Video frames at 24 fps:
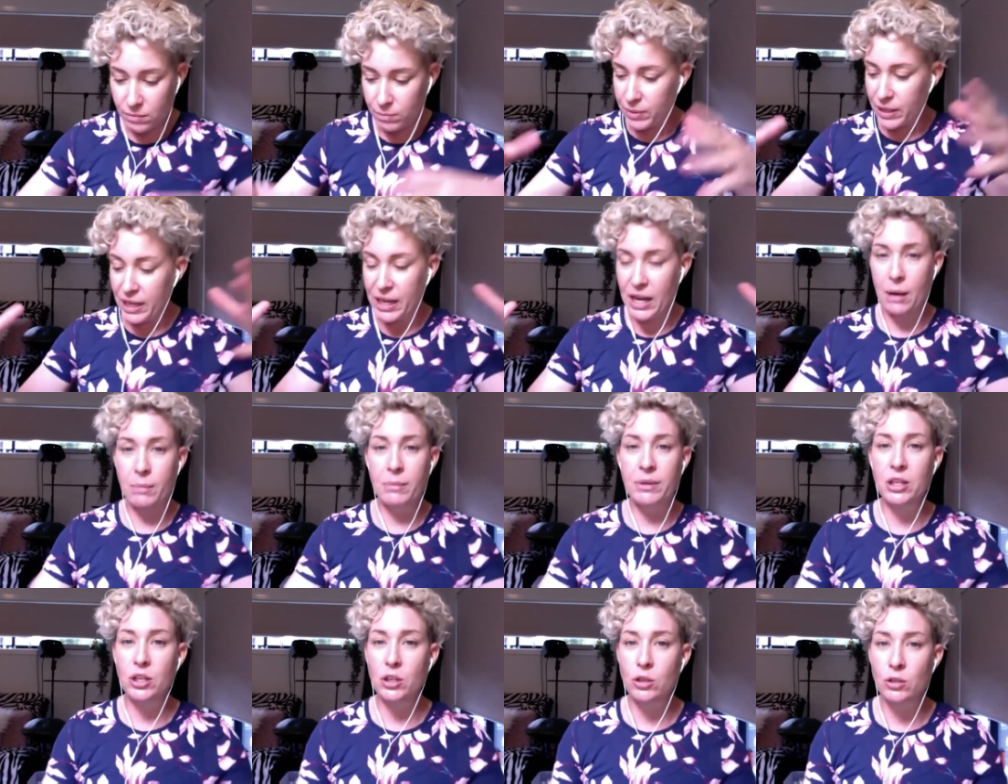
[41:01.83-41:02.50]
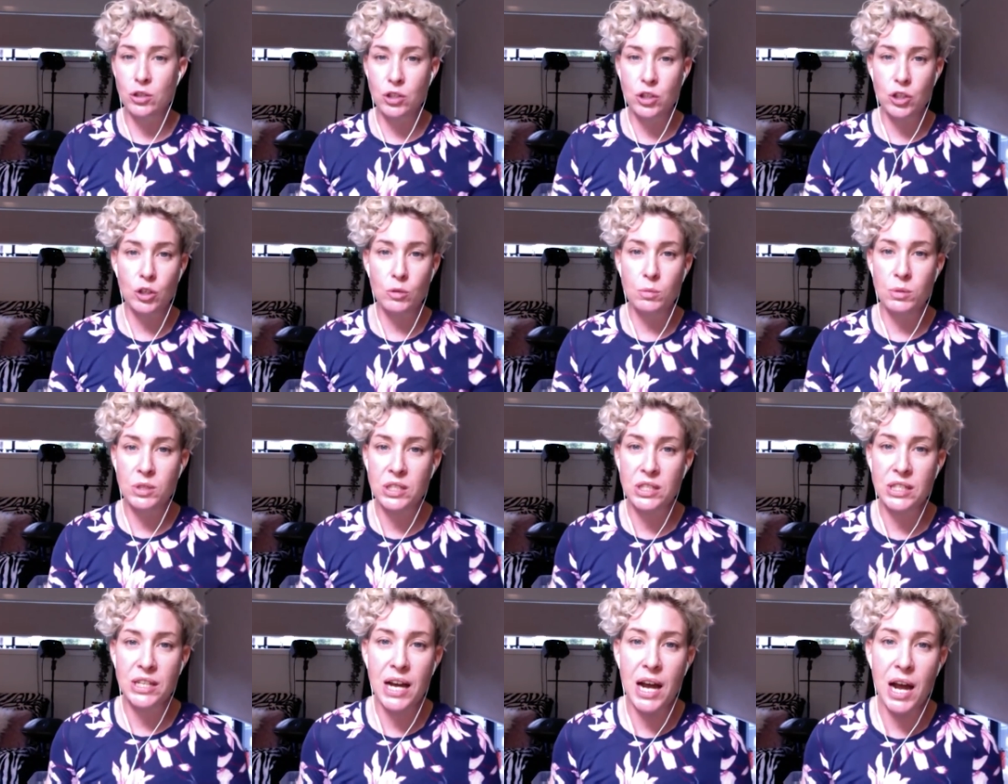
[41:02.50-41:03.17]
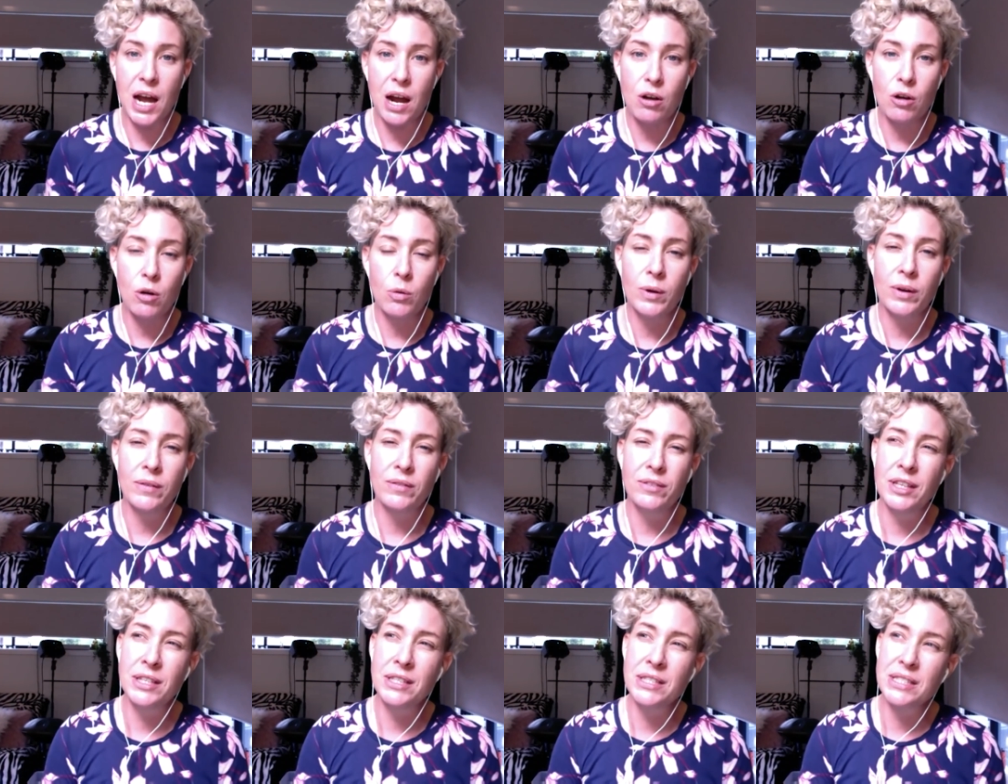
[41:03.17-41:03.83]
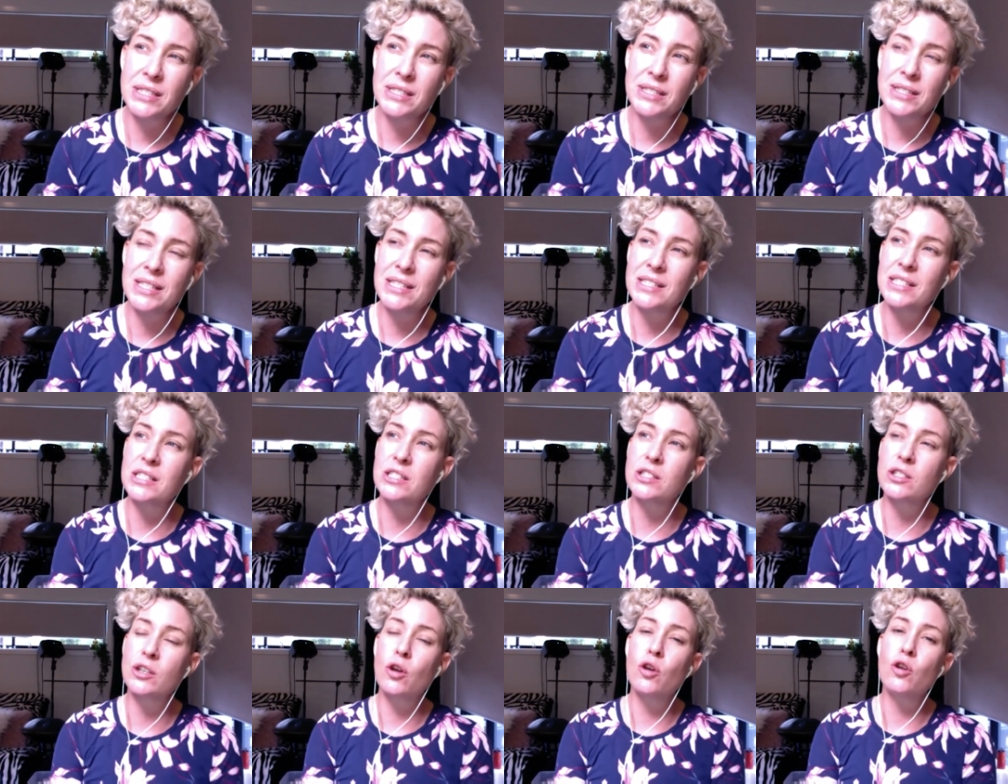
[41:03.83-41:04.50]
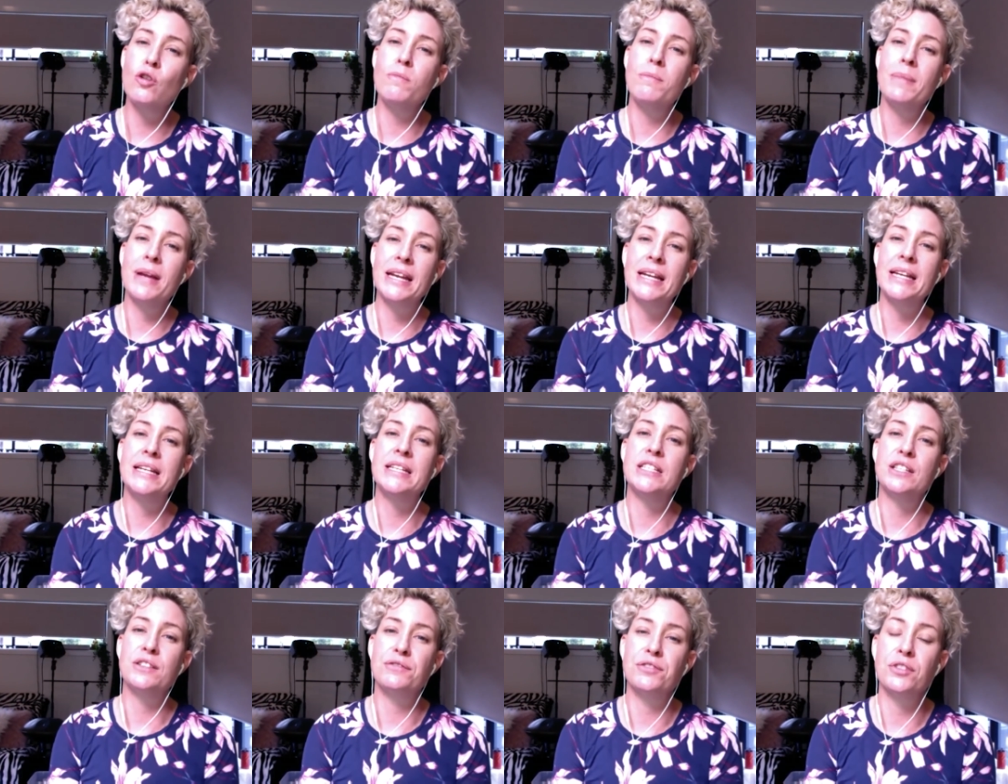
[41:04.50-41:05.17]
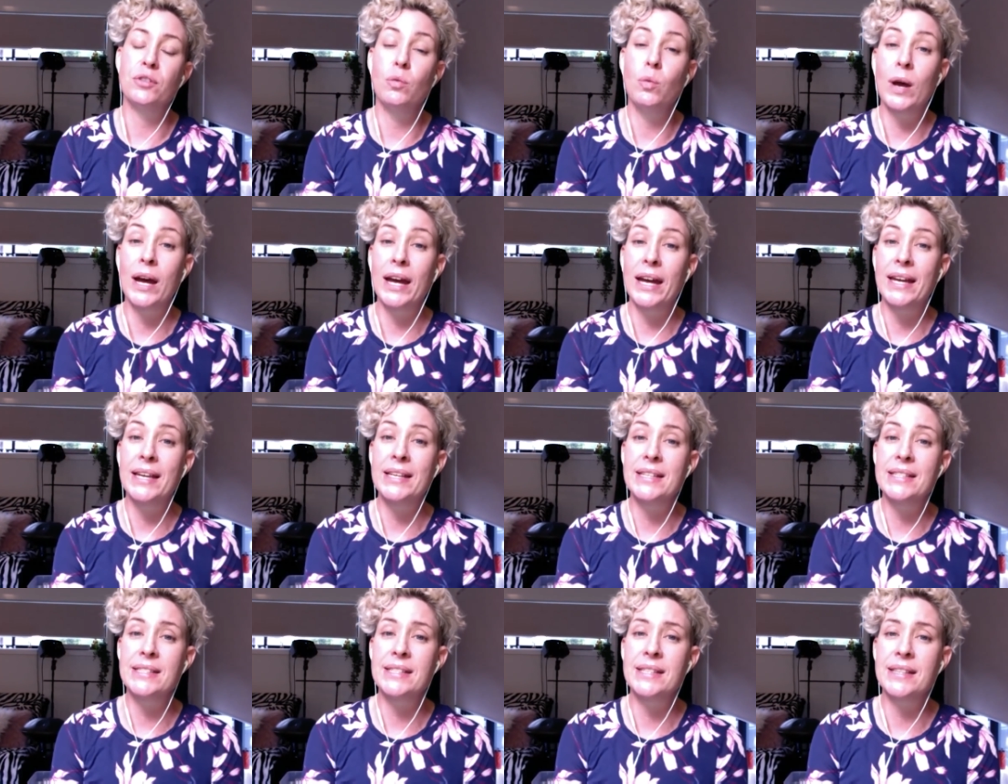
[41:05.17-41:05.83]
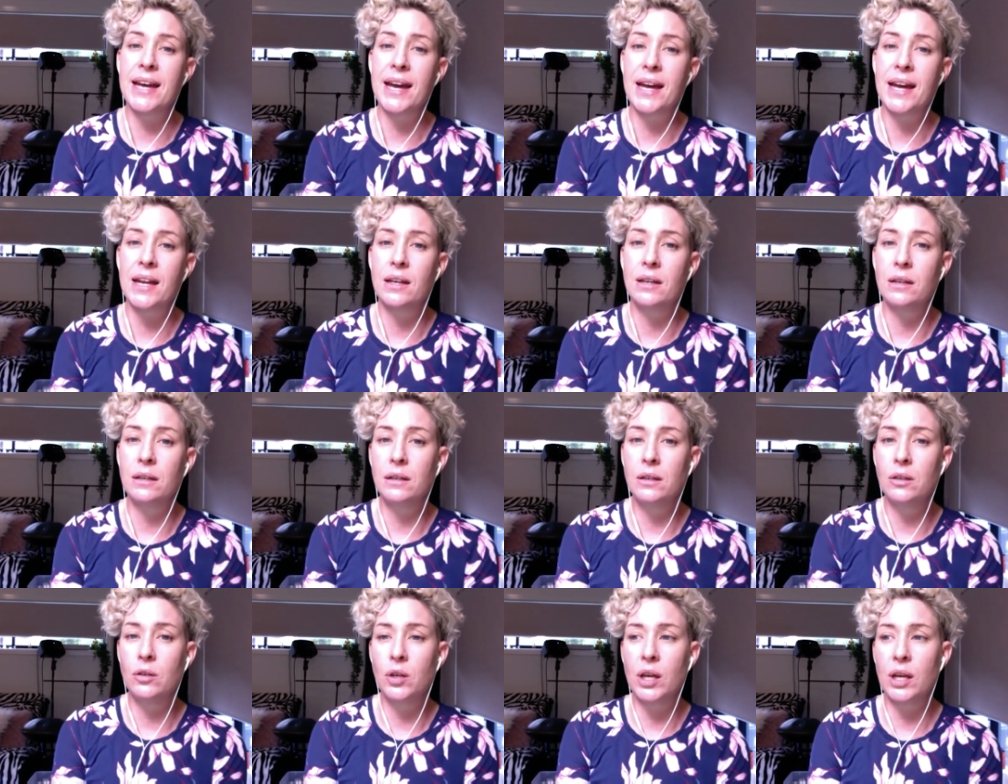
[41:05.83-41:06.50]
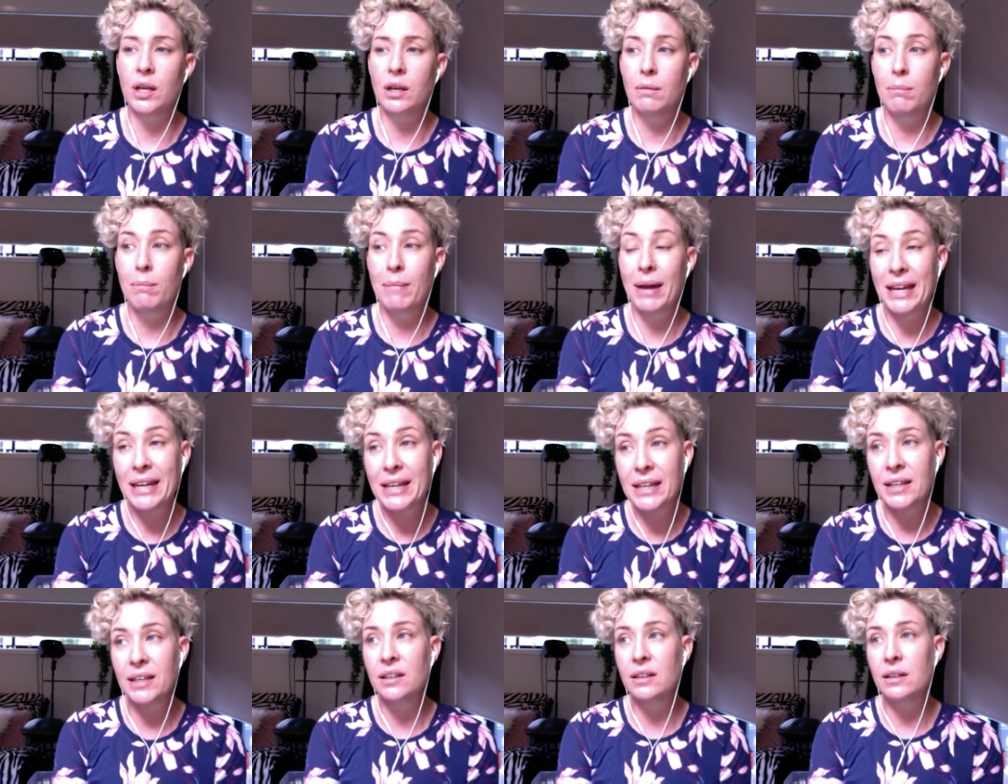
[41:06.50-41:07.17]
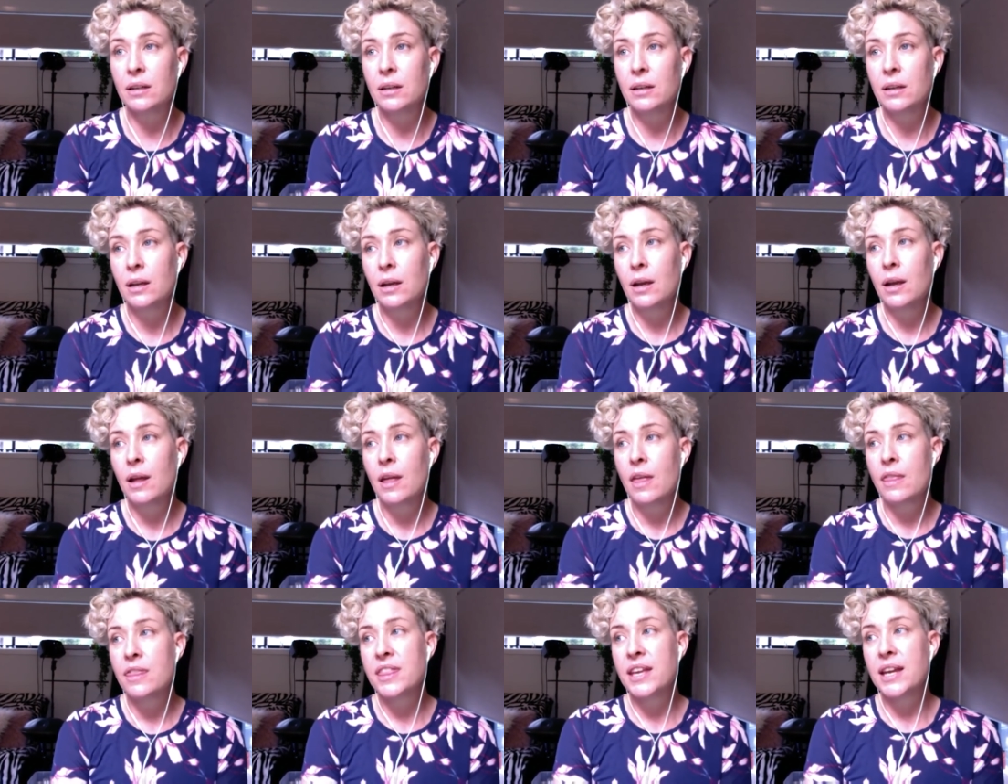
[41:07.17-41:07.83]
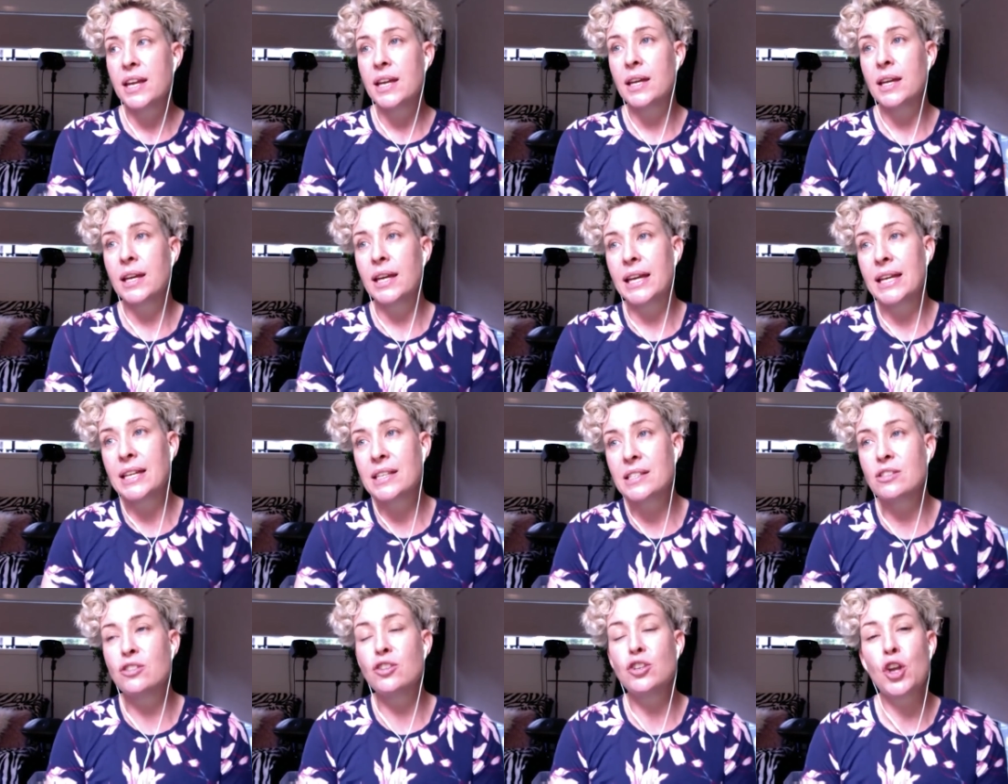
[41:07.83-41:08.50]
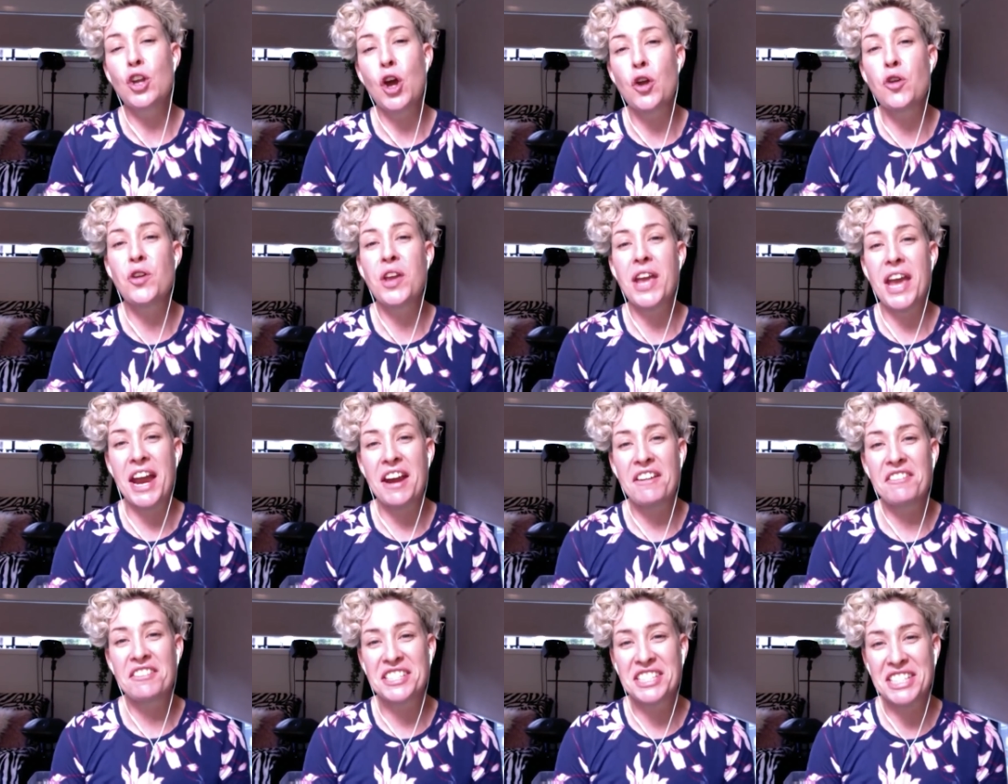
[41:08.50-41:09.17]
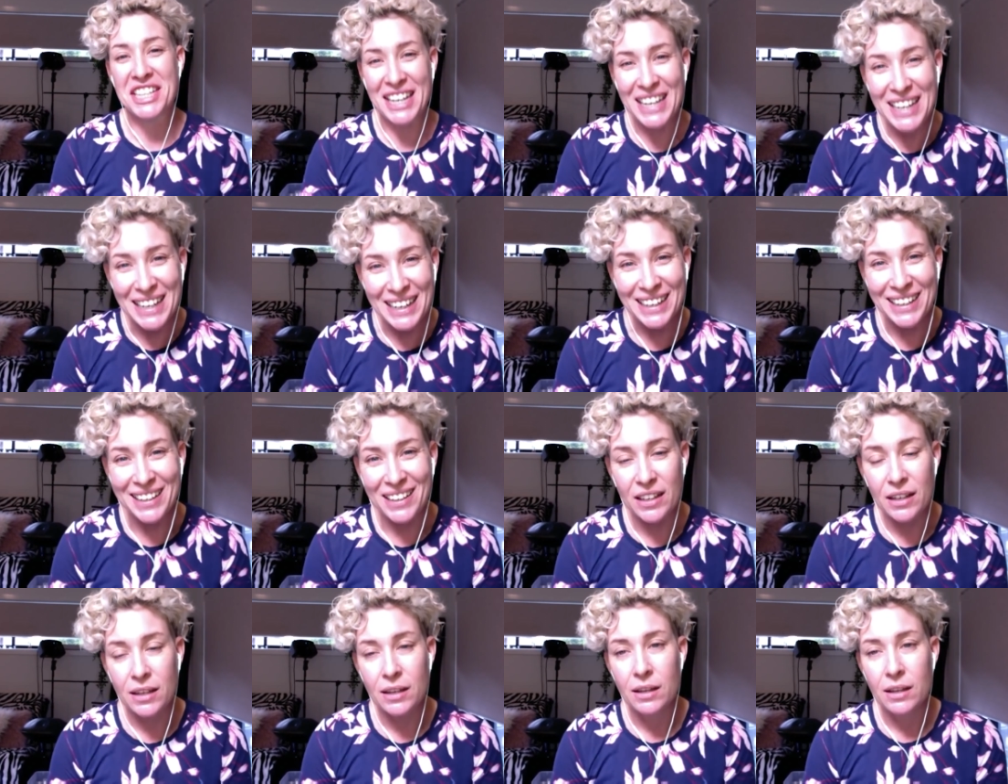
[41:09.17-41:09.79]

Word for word: become a YouTube star or whatever. There's, there's so many different ways that you can make it. Mm. There is no guarantee.